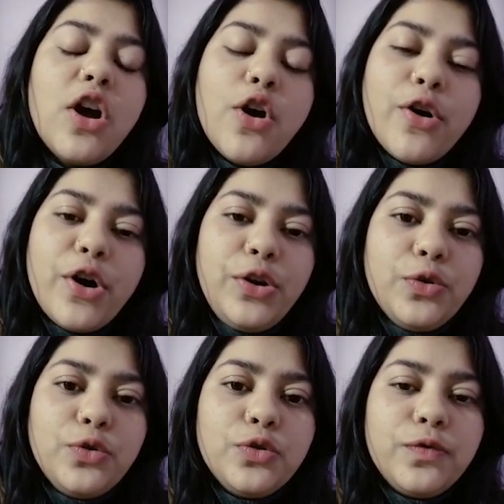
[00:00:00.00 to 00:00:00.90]
on
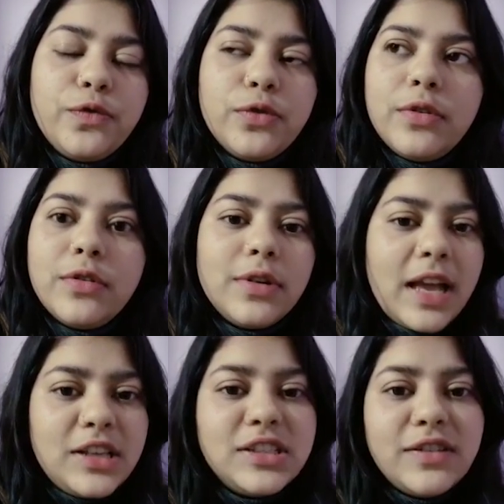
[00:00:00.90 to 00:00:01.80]
YouTube for
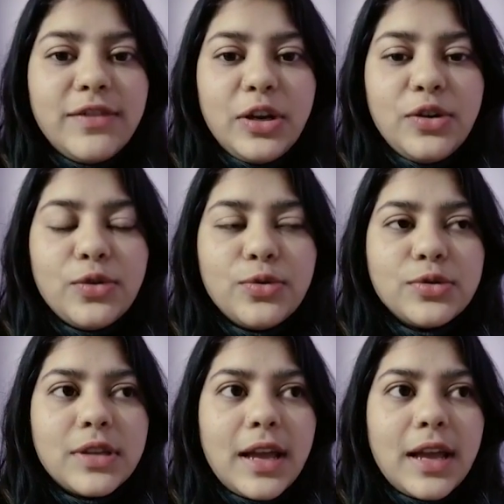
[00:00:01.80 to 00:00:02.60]
lecture videos,